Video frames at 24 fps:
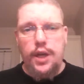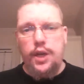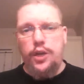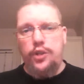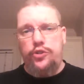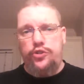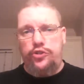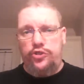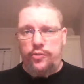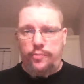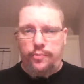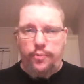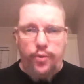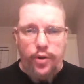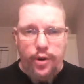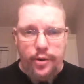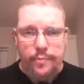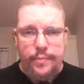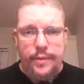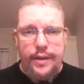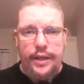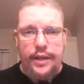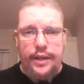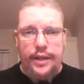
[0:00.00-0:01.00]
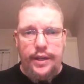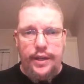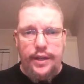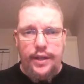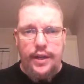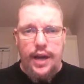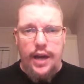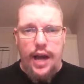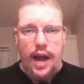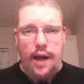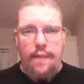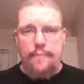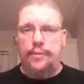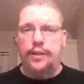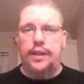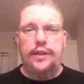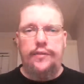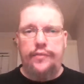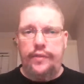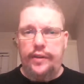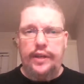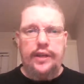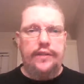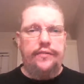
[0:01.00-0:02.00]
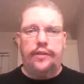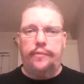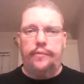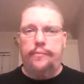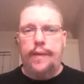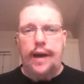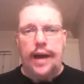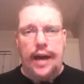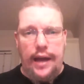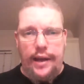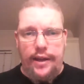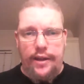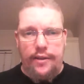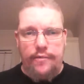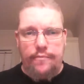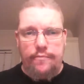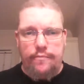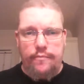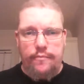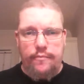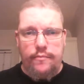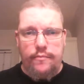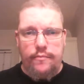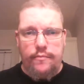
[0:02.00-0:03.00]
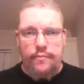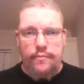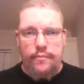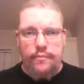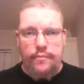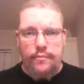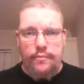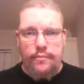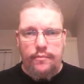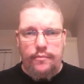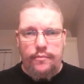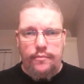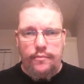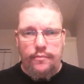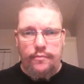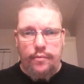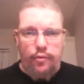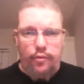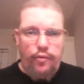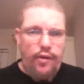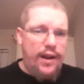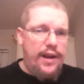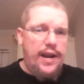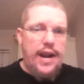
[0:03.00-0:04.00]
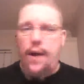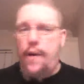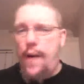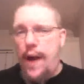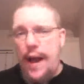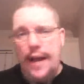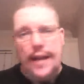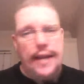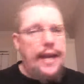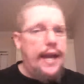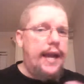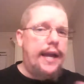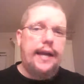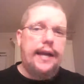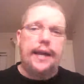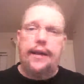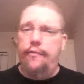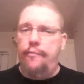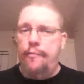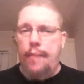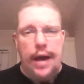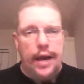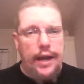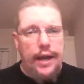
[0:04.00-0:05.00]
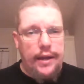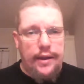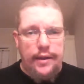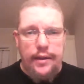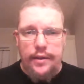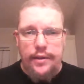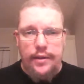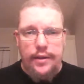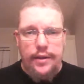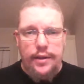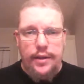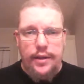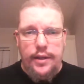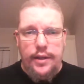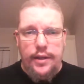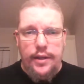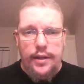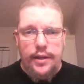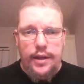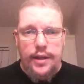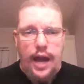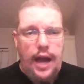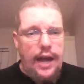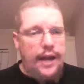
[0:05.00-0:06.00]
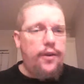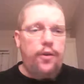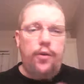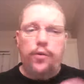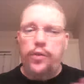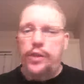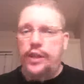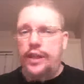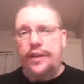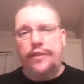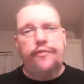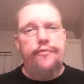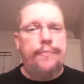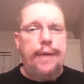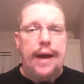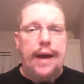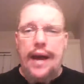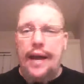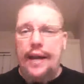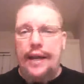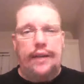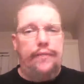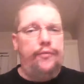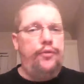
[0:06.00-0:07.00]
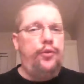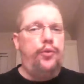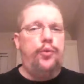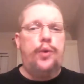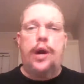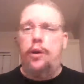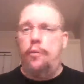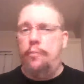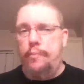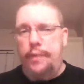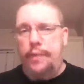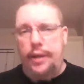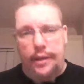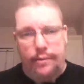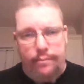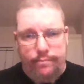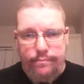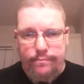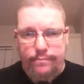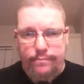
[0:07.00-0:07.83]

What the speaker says: You support me, I believe in giving back. But right now I can't give back. I can only give back if you help me.